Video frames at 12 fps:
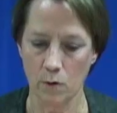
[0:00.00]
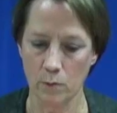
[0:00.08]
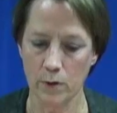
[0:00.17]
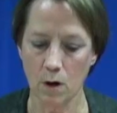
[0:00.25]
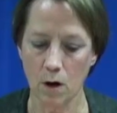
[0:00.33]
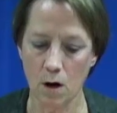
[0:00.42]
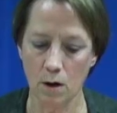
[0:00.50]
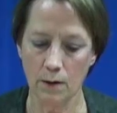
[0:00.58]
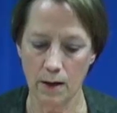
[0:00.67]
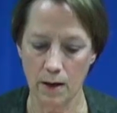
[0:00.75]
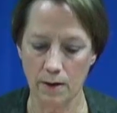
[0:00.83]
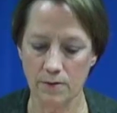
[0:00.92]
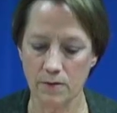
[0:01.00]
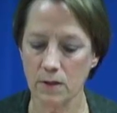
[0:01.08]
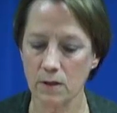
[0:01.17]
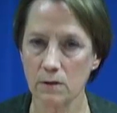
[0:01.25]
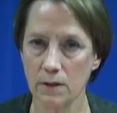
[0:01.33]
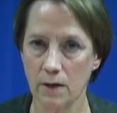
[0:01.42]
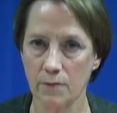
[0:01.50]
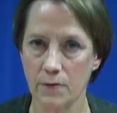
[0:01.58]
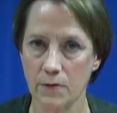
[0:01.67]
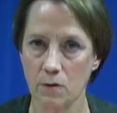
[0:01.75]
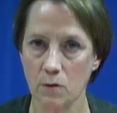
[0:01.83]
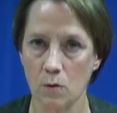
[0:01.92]
what we call a skill
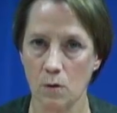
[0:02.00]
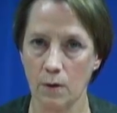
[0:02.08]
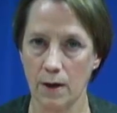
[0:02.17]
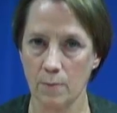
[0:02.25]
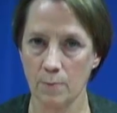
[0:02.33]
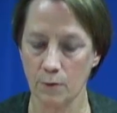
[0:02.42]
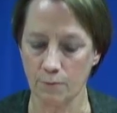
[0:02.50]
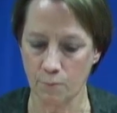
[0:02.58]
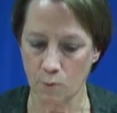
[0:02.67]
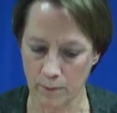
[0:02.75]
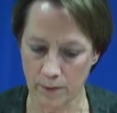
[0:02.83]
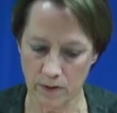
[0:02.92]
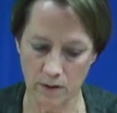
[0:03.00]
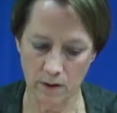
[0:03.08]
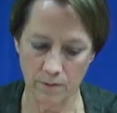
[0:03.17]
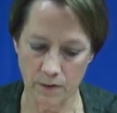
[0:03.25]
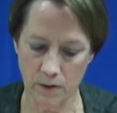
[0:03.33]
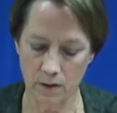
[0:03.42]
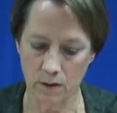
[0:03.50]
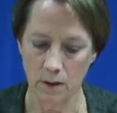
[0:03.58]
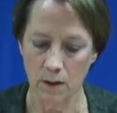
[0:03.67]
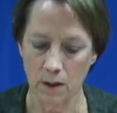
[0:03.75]
deficit or a performance deficit.